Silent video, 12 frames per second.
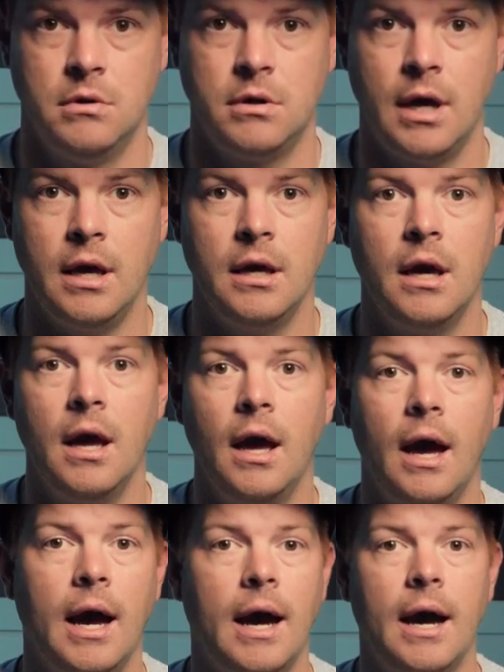okay?
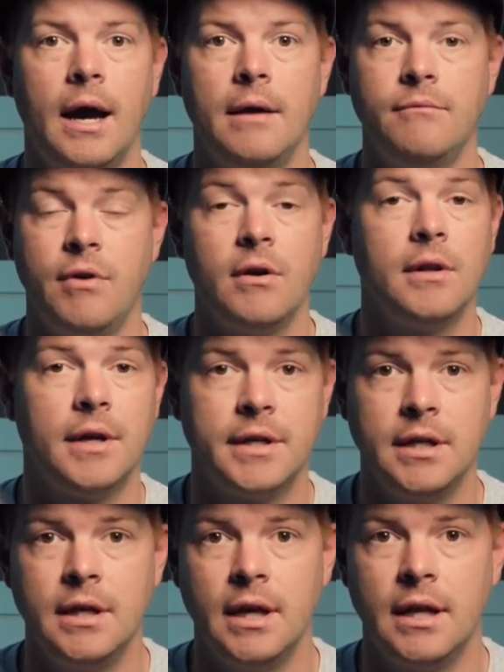I'm very
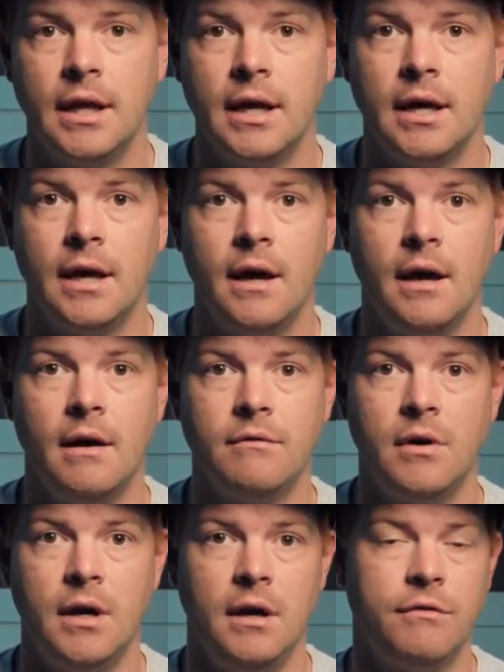lucky and I
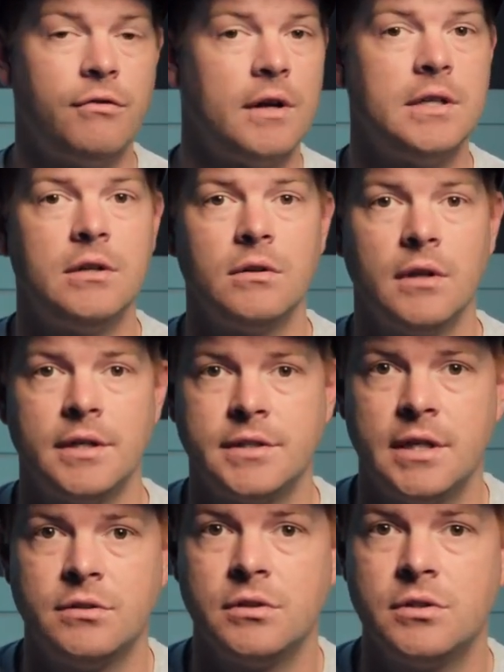have a friend here in Los
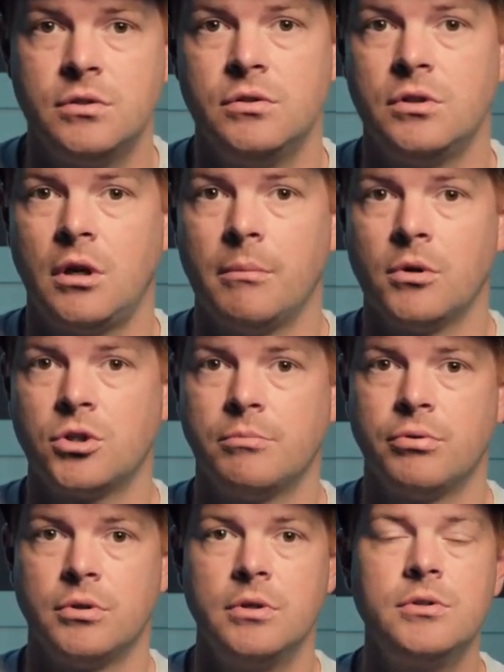Angeles who's a commercial
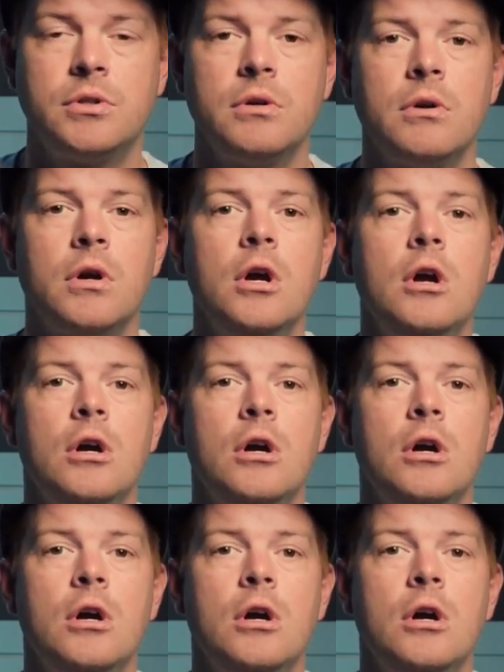producer